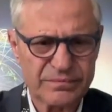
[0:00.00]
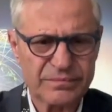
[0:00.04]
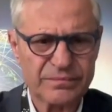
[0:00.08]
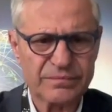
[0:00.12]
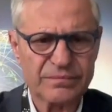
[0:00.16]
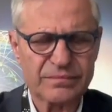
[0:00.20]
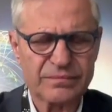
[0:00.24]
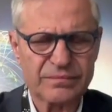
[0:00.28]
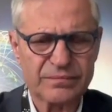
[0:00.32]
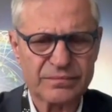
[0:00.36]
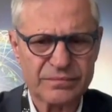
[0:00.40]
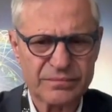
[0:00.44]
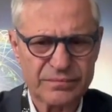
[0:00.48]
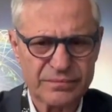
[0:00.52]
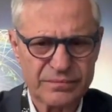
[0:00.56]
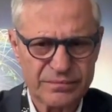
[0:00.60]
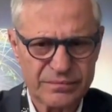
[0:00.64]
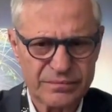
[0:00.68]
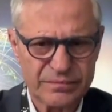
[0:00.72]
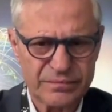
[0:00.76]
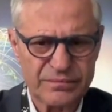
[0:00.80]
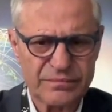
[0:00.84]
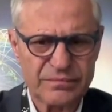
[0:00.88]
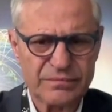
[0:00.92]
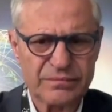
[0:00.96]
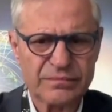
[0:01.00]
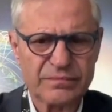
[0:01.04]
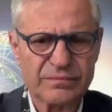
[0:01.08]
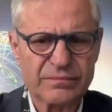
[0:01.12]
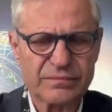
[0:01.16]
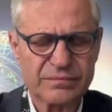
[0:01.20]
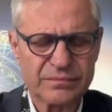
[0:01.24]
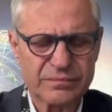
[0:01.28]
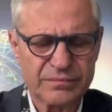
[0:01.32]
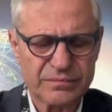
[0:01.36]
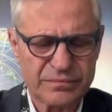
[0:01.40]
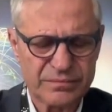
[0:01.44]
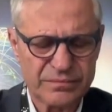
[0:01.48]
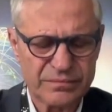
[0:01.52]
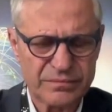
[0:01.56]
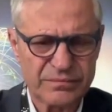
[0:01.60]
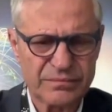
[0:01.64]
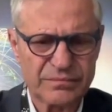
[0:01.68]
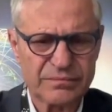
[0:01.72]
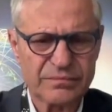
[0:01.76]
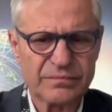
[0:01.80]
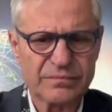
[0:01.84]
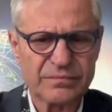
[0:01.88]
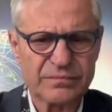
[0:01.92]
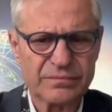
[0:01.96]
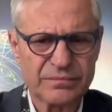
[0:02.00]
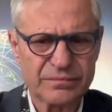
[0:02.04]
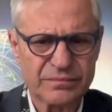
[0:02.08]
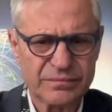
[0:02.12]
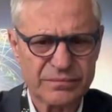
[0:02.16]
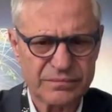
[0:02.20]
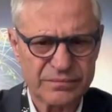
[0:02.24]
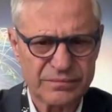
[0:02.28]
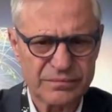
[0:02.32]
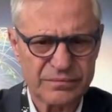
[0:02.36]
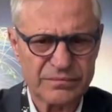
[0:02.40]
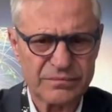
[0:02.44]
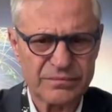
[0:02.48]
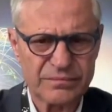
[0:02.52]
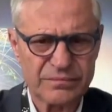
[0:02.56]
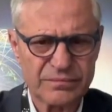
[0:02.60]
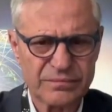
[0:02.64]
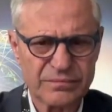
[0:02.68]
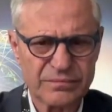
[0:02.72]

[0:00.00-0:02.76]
The person shown says nothing.